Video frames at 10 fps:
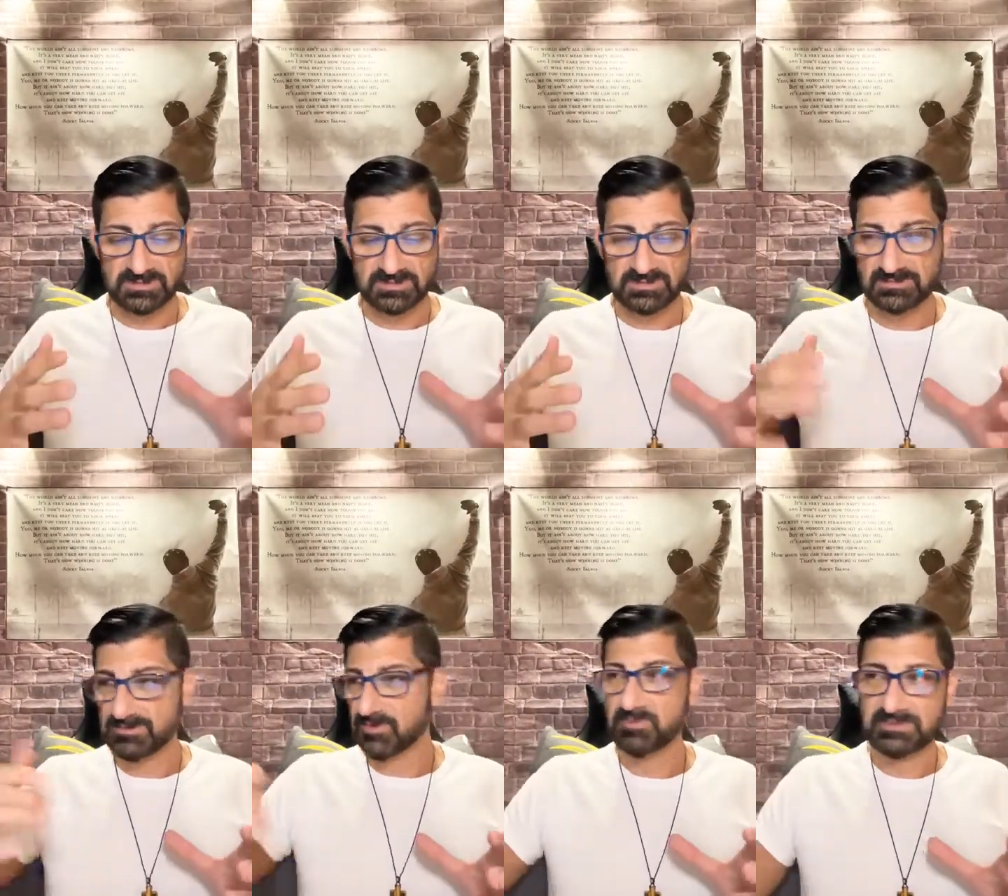you
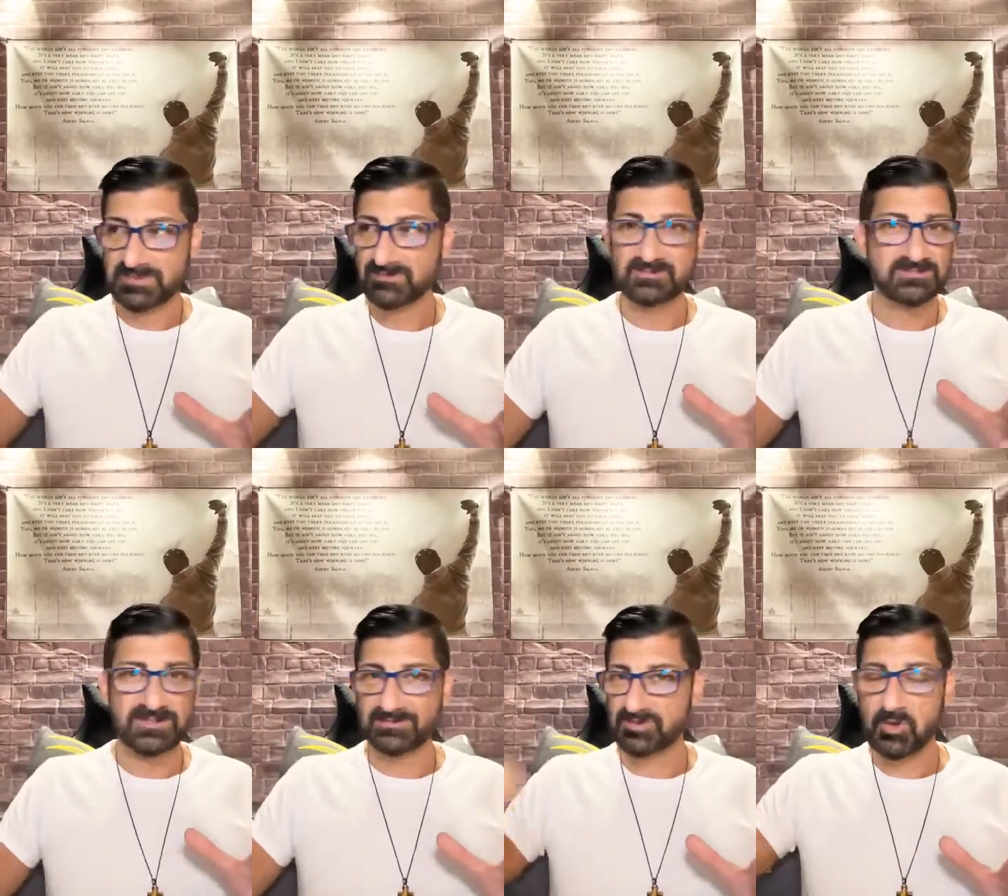open the
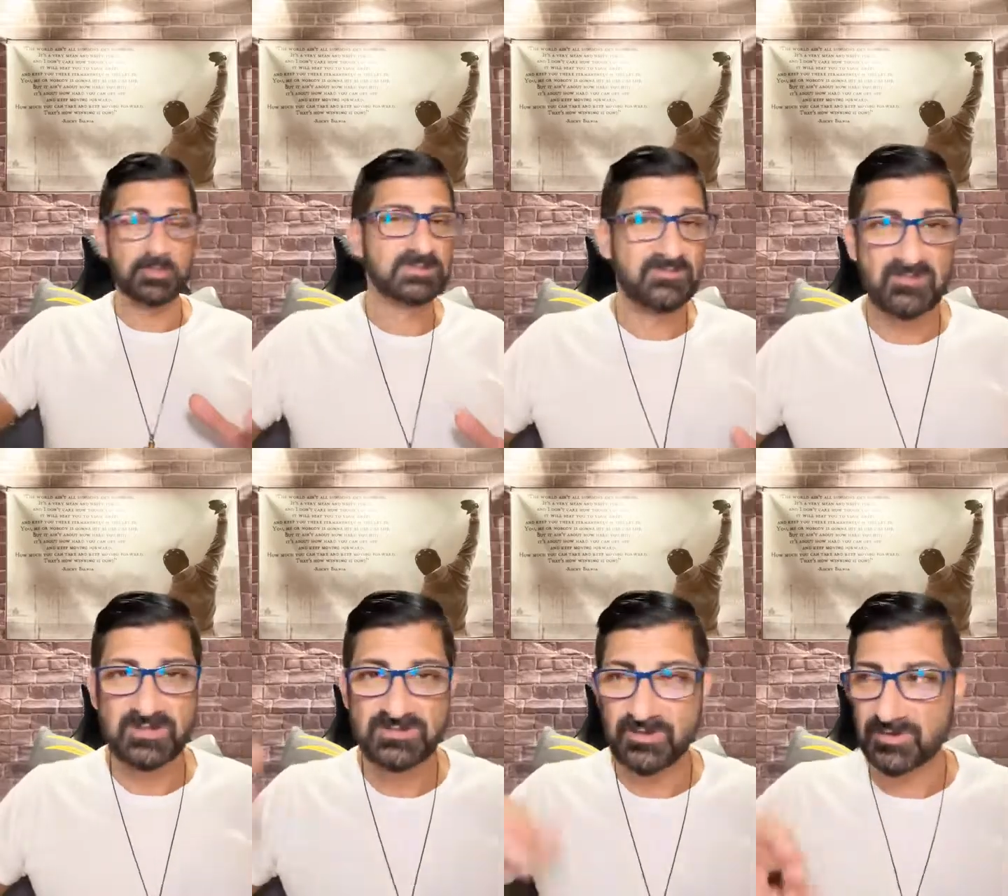front
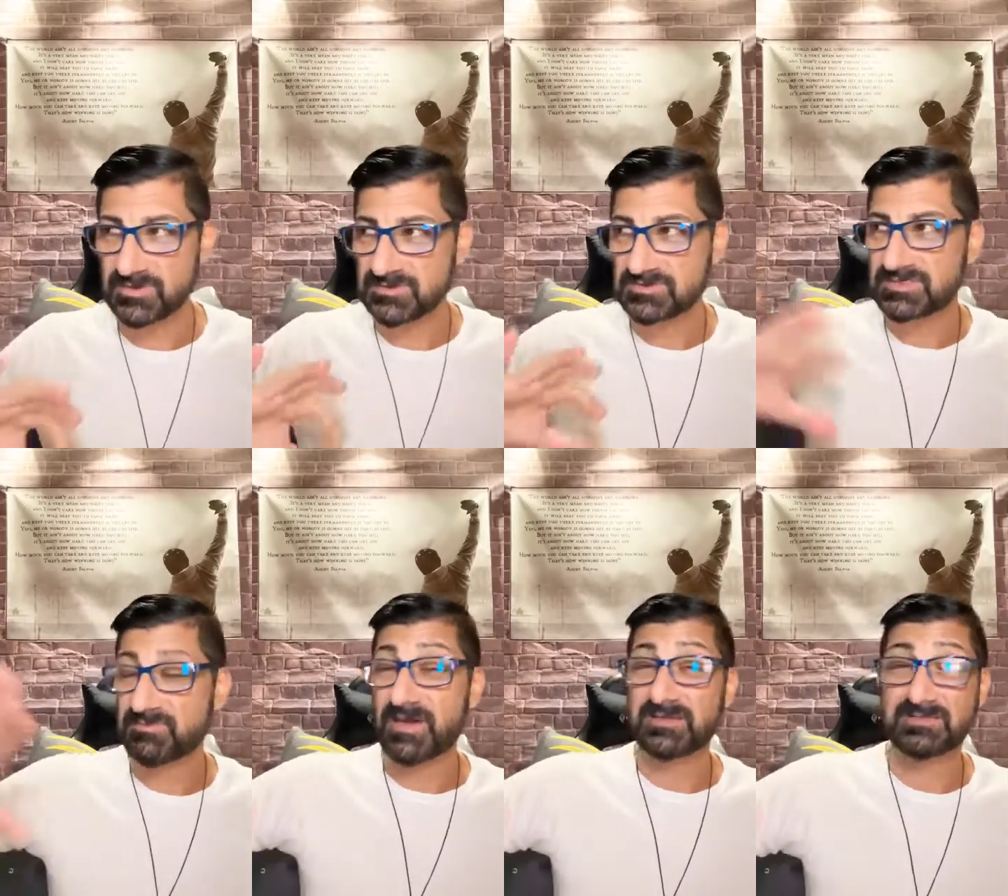door, you step out
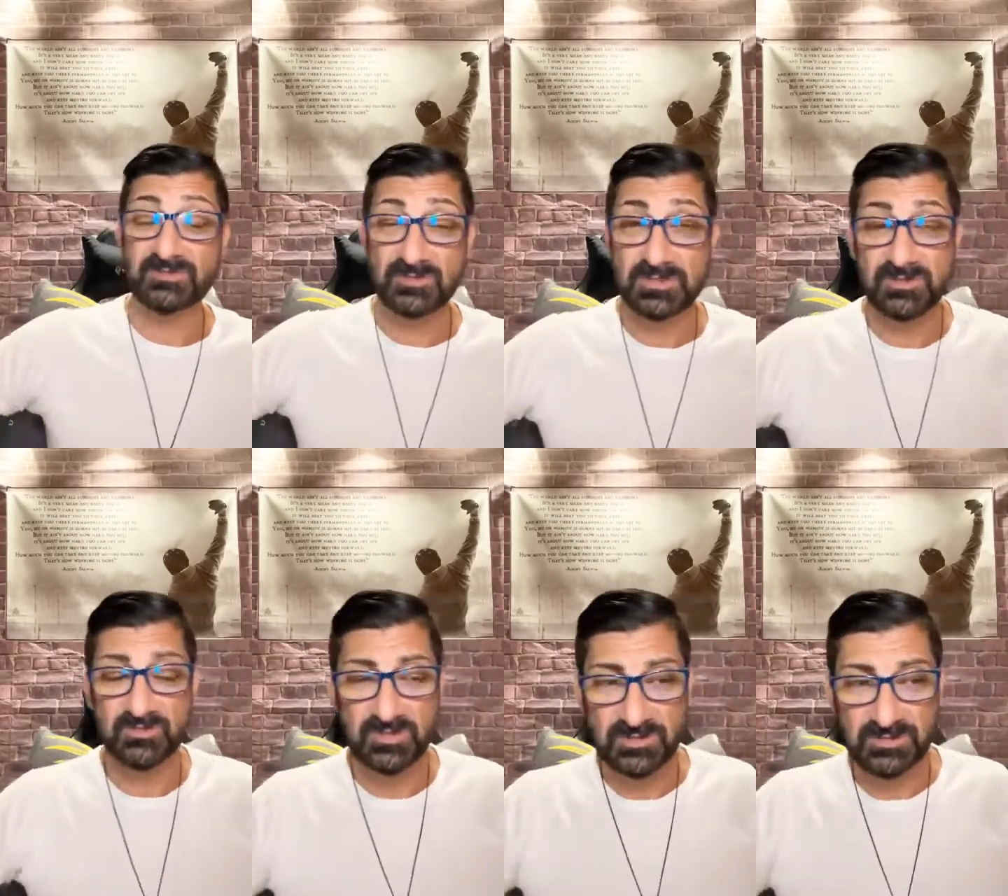in the real
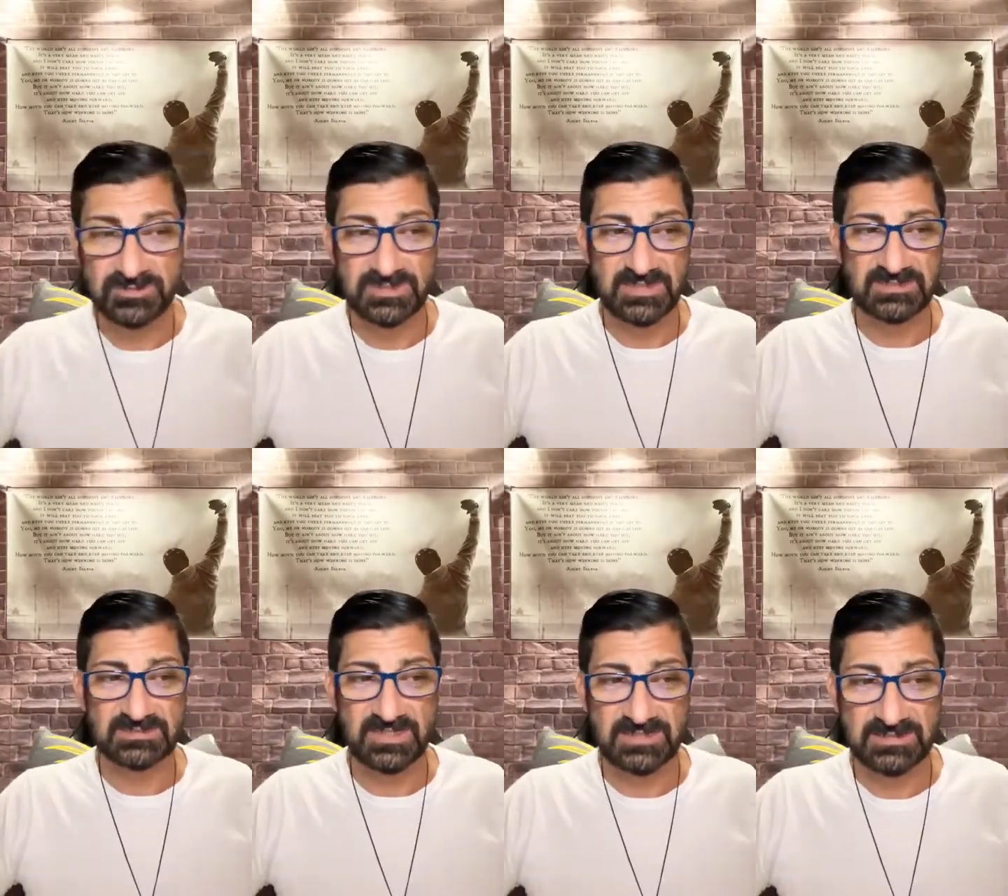world, and it's
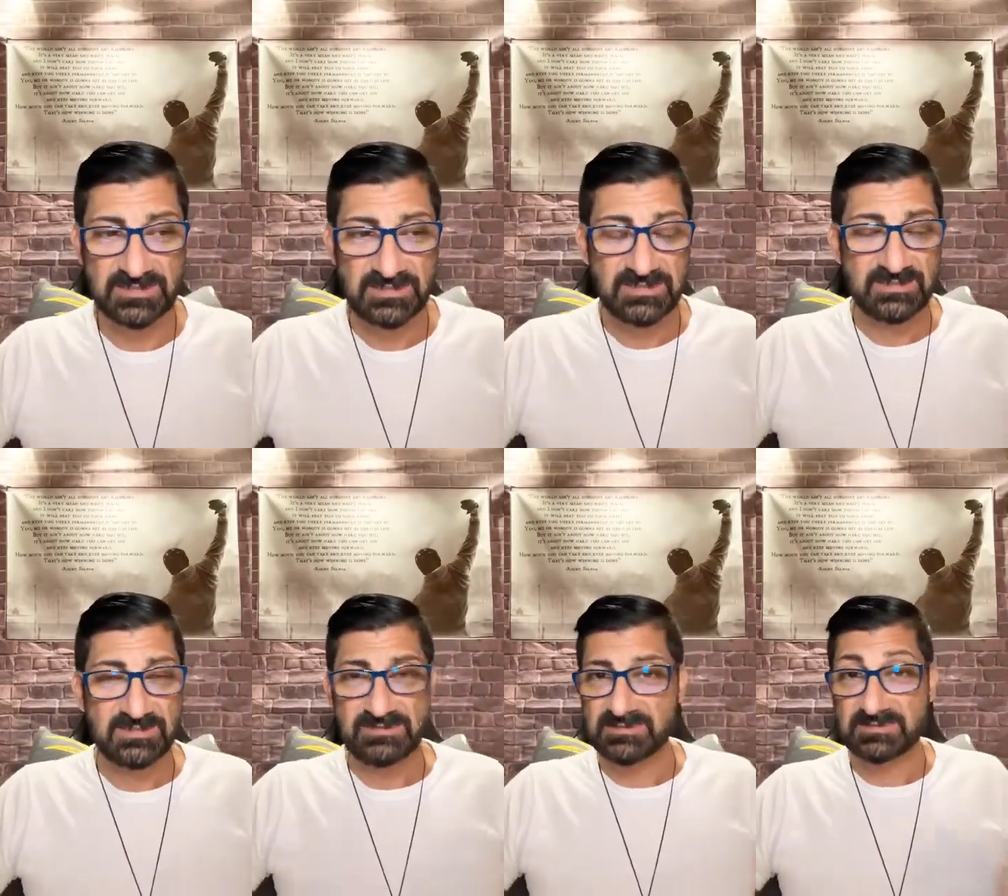like
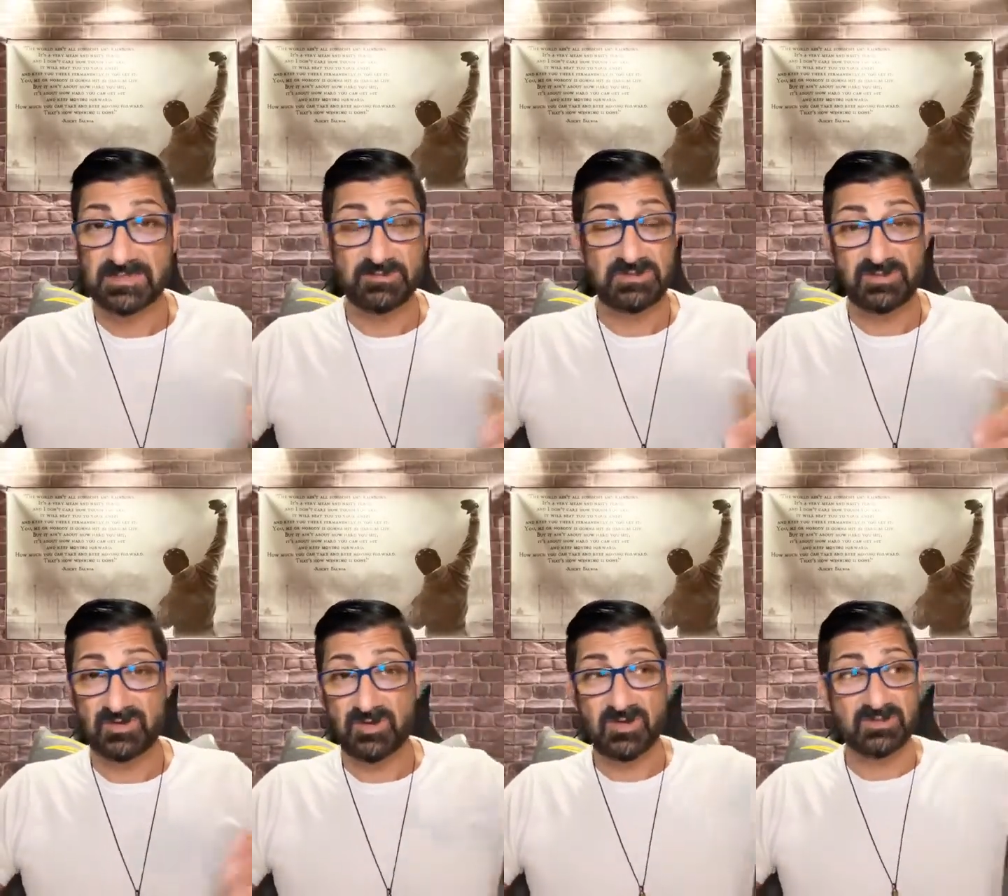you step in your
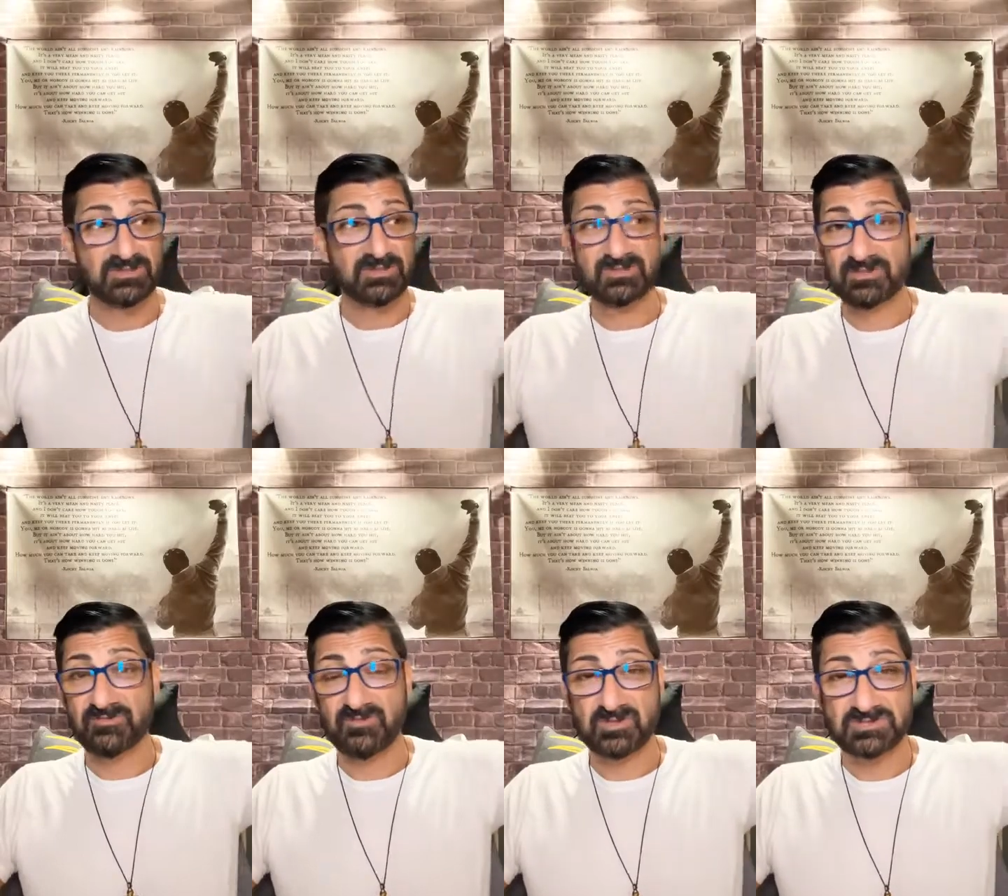car, you go to the
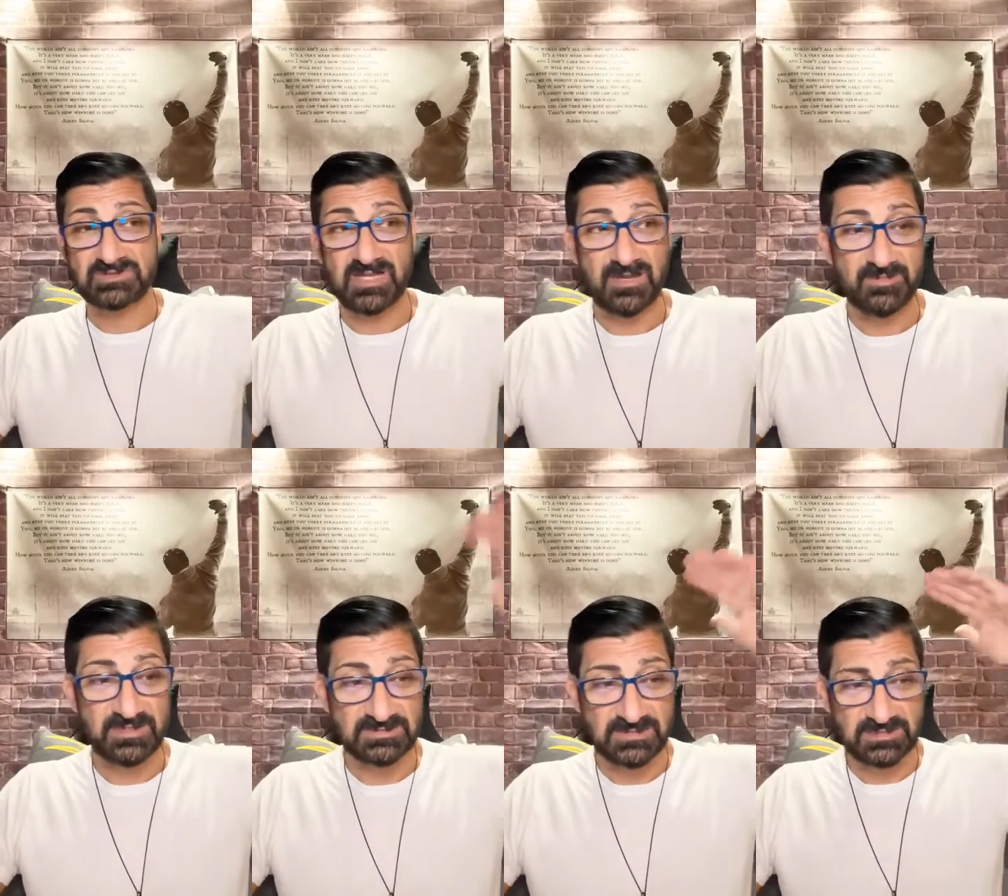first stop, and it's
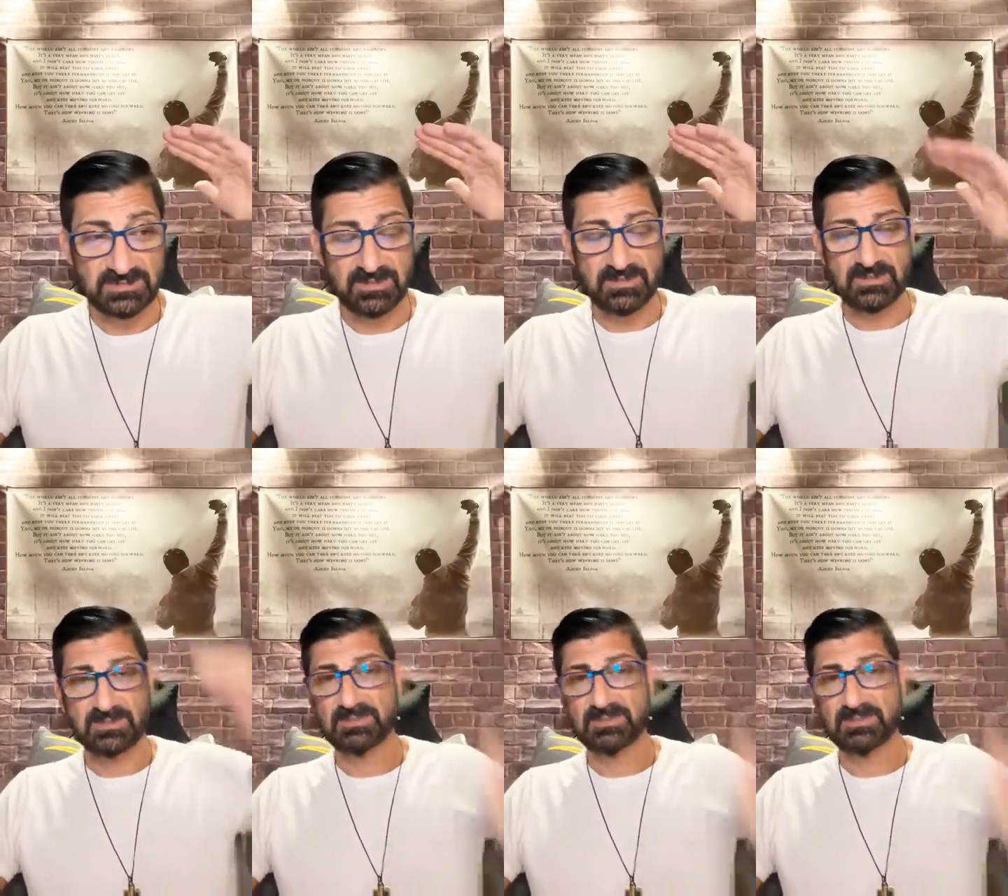like, oh,